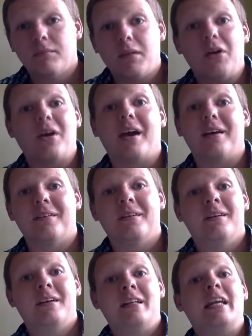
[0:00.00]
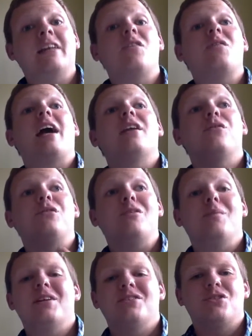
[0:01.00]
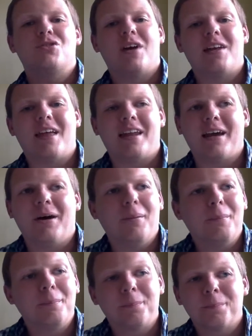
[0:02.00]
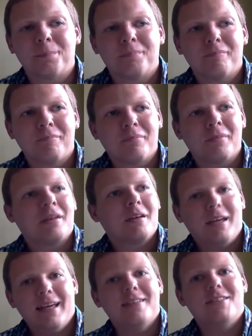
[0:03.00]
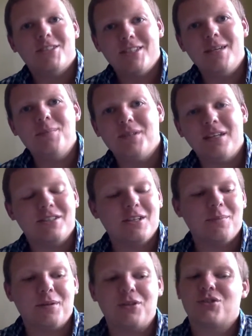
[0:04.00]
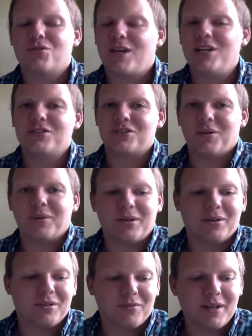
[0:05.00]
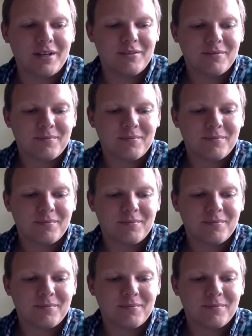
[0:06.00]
Okay, now that we had a few minutes to try that out, it seems like something strange is going on, right?